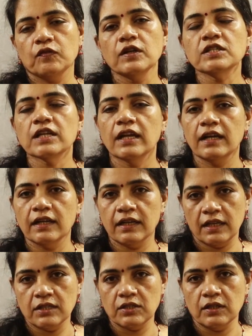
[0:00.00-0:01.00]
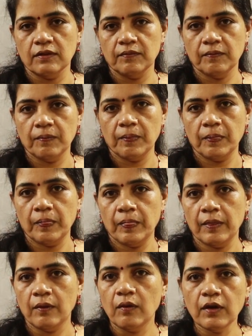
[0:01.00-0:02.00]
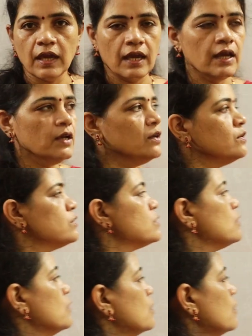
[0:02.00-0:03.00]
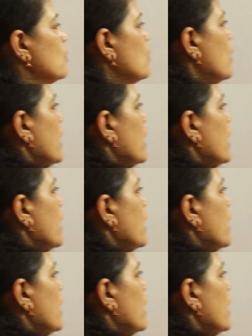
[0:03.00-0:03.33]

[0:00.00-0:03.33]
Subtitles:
of the shaded region. Okay, so